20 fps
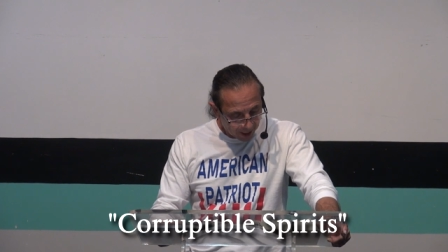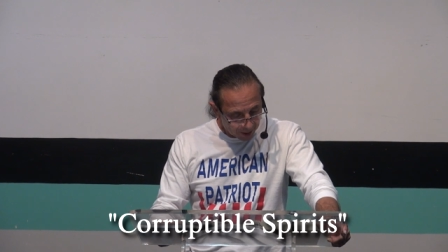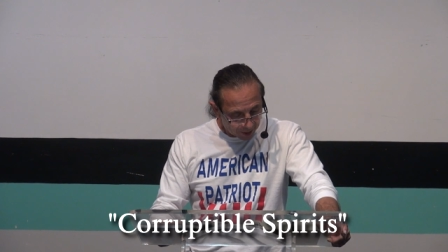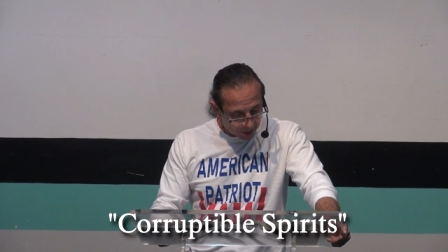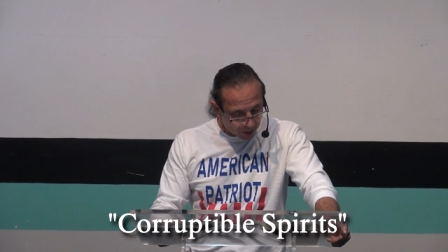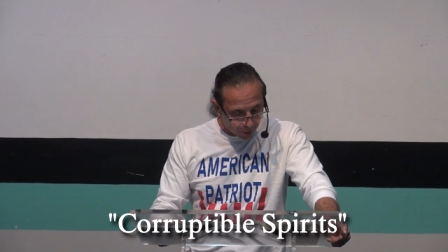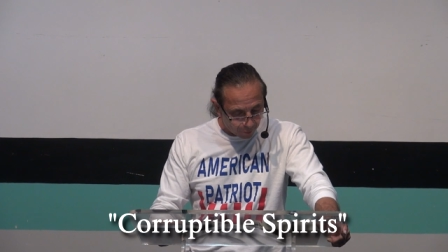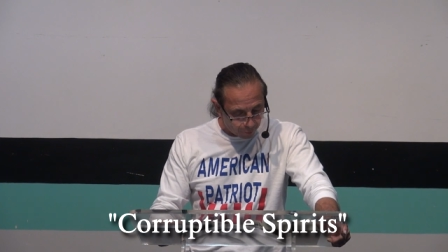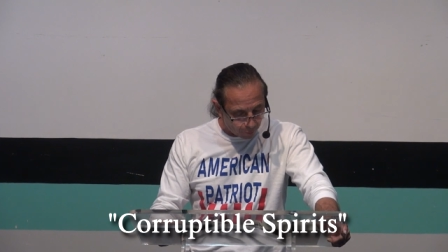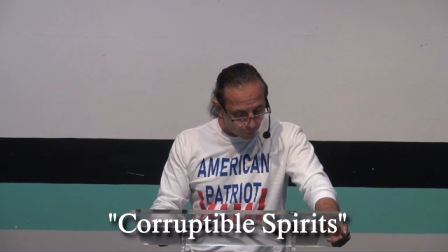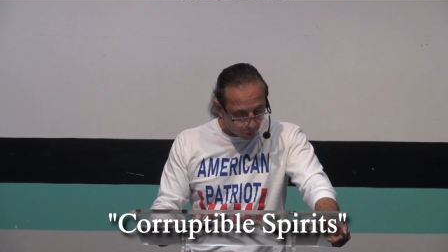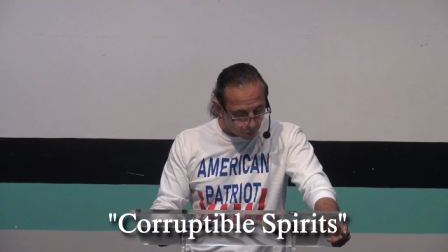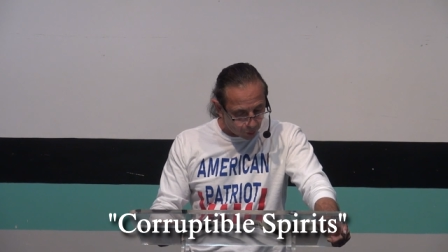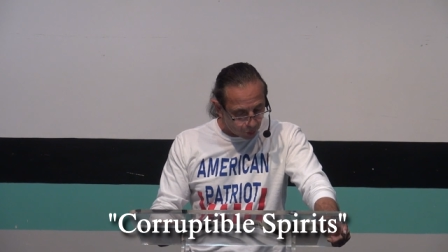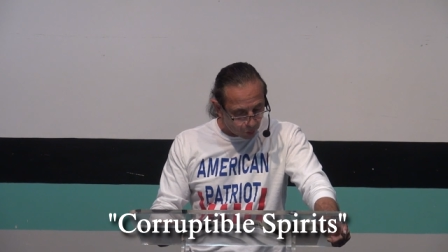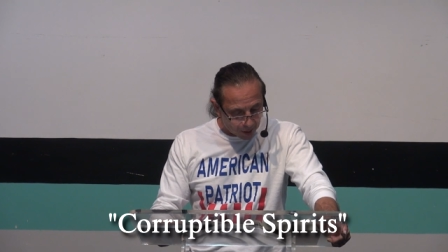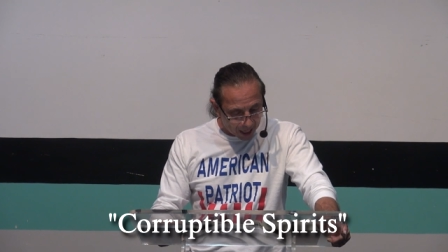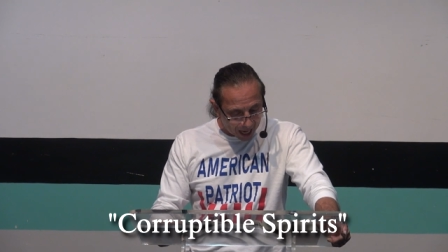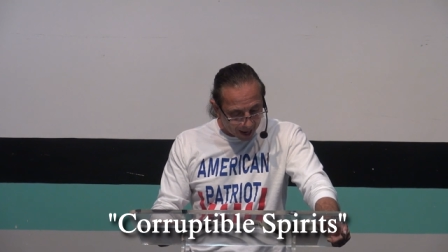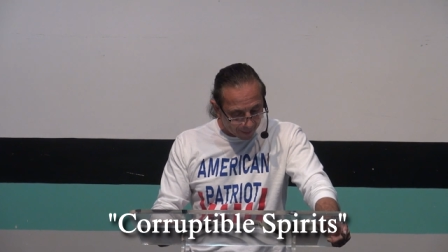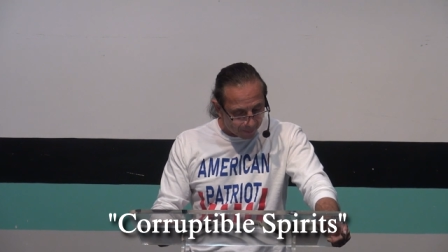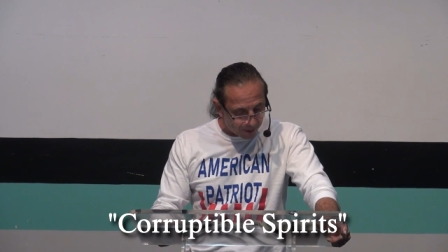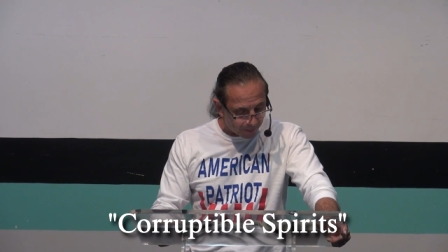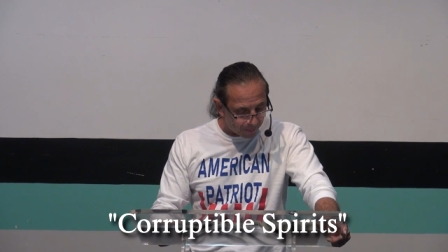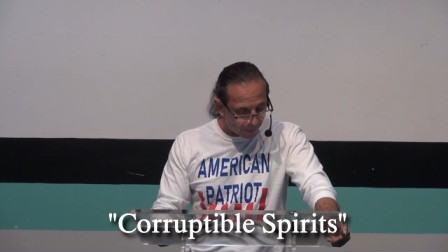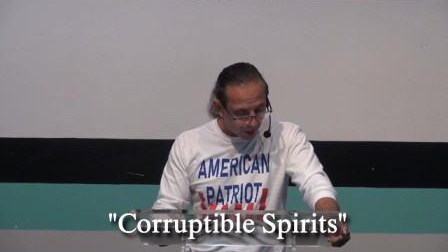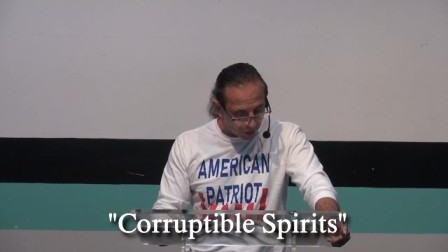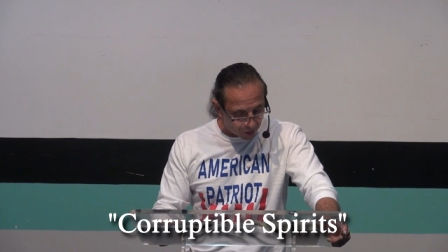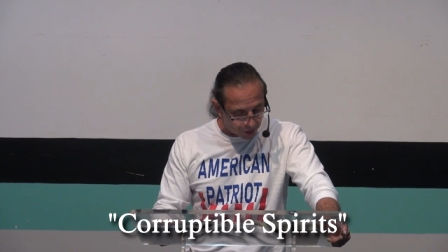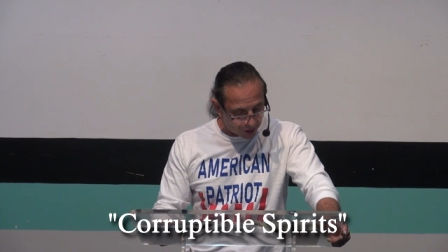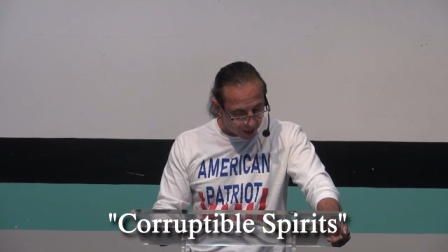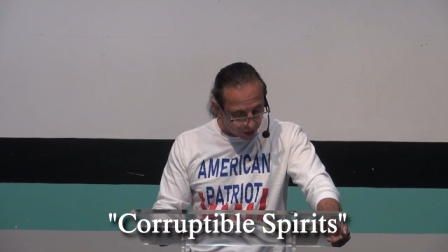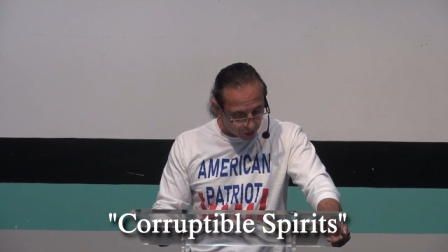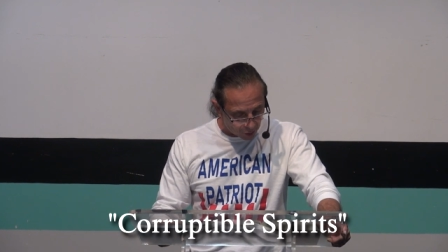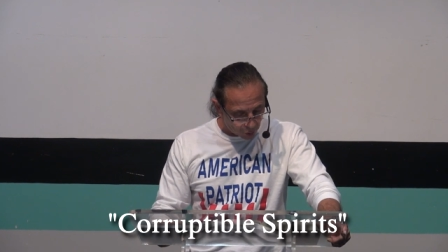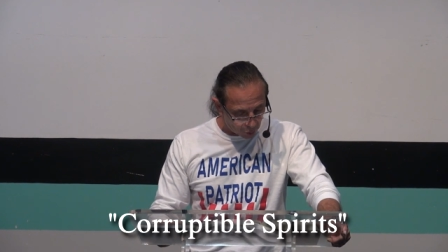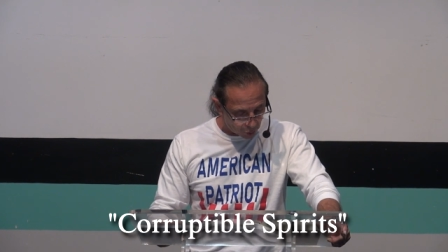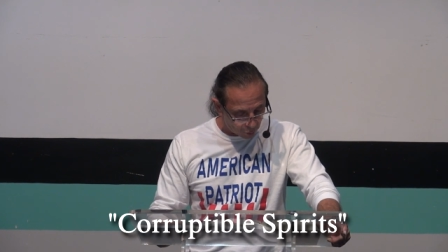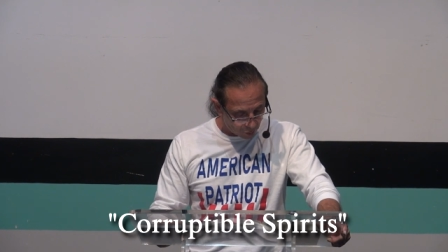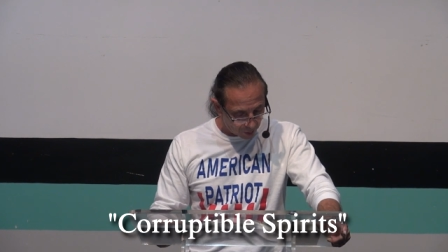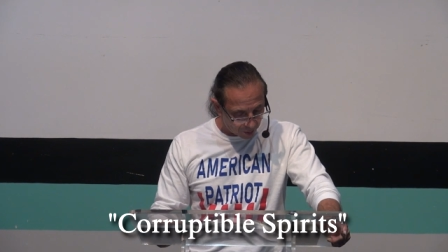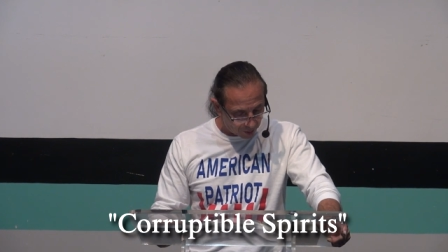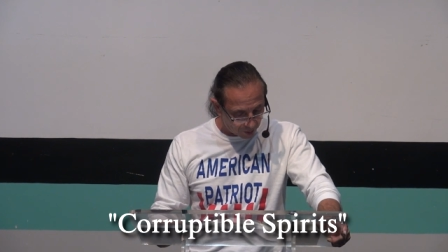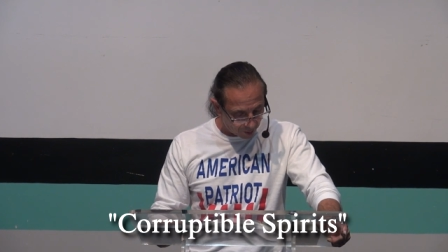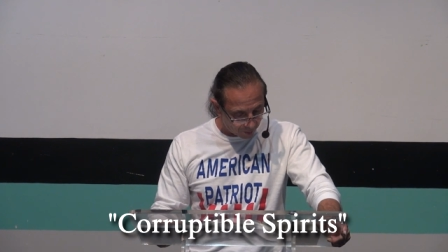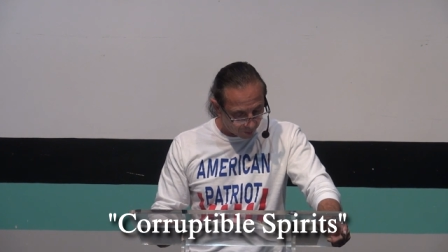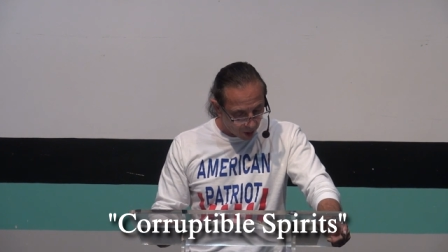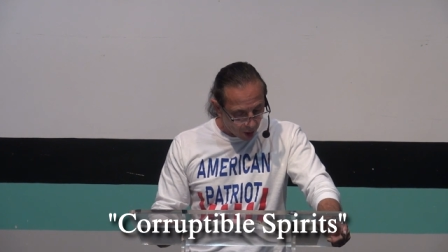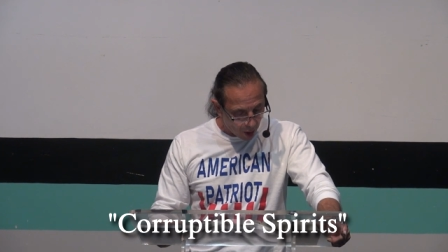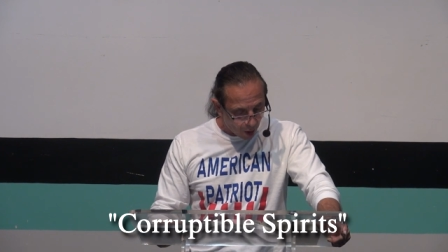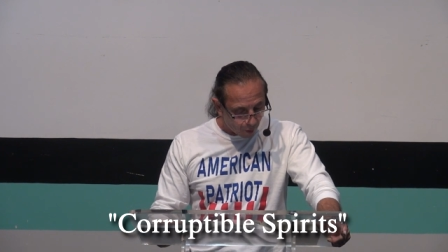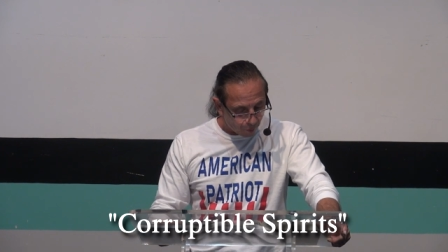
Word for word: Therefore, do not be partakers with them.